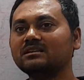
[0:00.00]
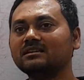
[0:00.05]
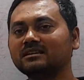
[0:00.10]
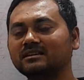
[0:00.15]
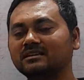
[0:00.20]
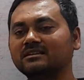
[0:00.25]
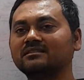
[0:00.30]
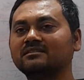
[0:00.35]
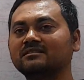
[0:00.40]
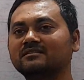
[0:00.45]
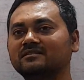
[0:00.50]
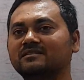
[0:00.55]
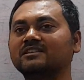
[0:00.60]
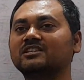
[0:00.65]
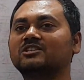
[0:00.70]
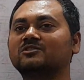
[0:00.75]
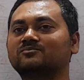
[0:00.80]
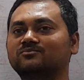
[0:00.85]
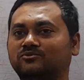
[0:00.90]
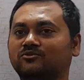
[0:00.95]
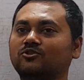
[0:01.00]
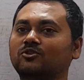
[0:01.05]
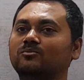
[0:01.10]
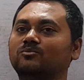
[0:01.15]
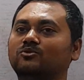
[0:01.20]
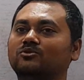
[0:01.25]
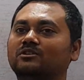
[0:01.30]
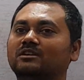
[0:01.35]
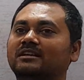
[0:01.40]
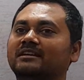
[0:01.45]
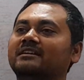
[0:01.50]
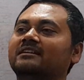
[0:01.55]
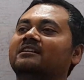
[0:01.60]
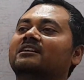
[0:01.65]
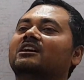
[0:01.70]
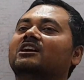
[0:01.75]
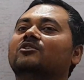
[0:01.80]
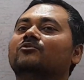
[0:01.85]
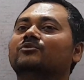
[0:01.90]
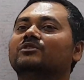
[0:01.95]
in this full moon day,
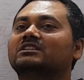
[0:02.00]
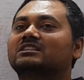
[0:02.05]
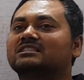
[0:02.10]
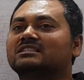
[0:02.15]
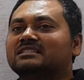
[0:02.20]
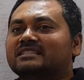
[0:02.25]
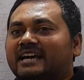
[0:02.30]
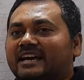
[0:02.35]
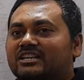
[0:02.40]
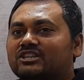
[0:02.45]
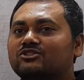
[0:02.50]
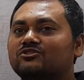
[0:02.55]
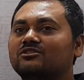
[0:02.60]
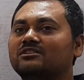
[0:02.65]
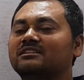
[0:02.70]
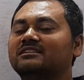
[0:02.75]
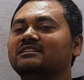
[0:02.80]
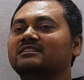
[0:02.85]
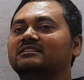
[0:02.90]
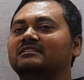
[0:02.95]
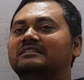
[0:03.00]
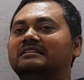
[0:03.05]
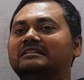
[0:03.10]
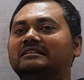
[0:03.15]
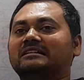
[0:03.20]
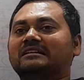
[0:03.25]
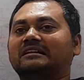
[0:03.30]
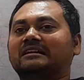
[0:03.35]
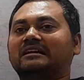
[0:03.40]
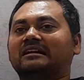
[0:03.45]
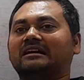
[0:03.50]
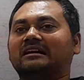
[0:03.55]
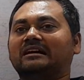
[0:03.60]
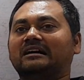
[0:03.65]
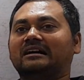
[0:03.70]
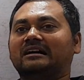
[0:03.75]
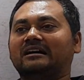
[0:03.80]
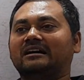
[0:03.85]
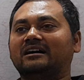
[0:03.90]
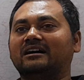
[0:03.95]
which naturally
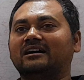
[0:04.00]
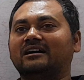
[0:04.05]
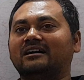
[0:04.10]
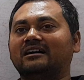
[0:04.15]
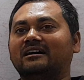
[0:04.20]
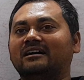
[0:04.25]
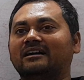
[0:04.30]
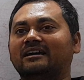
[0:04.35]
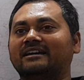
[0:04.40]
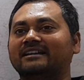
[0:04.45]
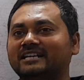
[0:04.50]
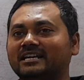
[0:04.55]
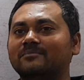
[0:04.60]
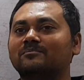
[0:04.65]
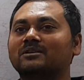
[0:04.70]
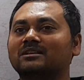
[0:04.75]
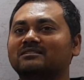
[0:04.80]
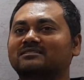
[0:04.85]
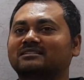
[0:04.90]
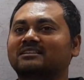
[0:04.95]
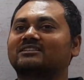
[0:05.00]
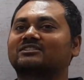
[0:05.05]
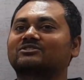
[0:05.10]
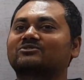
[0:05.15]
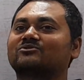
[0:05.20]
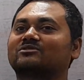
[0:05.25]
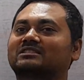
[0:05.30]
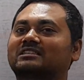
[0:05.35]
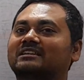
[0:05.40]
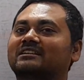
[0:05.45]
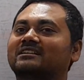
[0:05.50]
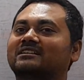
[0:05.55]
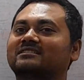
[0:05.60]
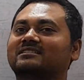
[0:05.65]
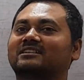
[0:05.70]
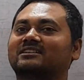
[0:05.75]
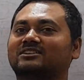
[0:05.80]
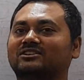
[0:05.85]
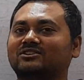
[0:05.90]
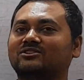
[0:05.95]
enables us to think
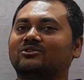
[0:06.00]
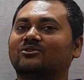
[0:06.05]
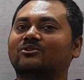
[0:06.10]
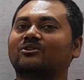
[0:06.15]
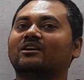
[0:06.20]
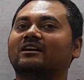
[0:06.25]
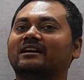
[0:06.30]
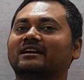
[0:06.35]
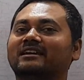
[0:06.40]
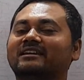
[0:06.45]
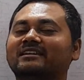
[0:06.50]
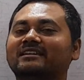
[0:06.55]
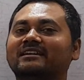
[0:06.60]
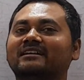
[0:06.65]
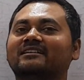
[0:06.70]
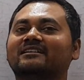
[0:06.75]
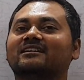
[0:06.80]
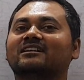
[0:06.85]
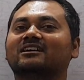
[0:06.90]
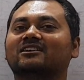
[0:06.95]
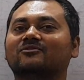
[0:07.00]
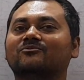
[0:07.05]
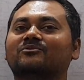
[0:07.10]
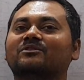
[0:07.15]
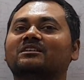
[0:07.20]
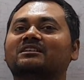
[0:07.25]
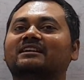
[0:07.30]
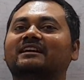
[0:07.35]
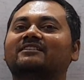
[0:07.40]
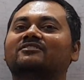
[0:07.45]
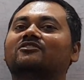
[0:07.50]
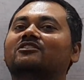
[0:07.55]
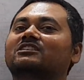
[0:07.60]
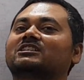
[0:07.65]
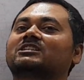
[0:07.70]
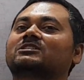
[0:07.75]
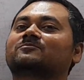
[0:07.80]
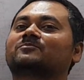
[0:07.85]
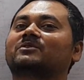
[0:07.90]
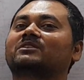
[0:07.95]
that no, here we cannot
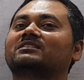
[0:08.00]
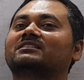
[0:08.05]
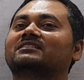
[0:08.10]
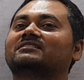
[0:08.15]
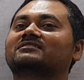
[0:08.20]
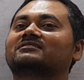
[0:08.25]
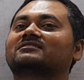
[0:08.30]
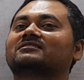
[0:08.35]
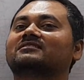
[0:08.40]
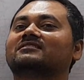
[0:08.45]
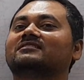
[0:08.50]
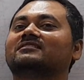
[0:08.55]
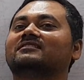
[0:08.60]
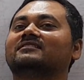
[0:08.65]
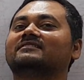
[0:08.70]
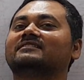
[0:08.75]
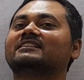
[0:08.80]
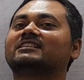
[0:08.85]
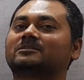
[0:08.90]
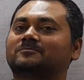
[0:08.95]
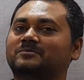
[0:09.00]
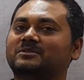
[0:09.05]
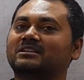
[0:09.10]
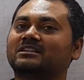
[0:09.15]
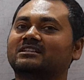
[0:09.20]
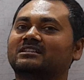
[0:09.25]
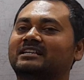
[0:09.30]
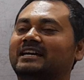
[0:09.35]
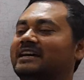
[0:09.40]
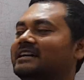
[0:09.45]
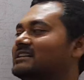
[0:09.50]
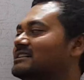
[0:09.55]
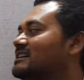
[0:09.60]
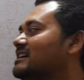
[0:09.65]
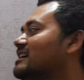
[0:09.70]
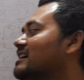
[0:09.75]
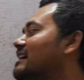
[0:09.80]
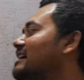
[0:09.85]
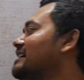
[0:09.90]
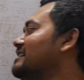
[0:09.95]
experience the spring tide,
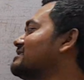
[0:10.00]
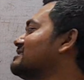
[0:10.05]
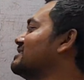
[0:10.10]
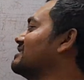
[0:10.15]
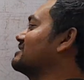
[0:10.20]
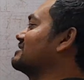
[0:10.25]
as the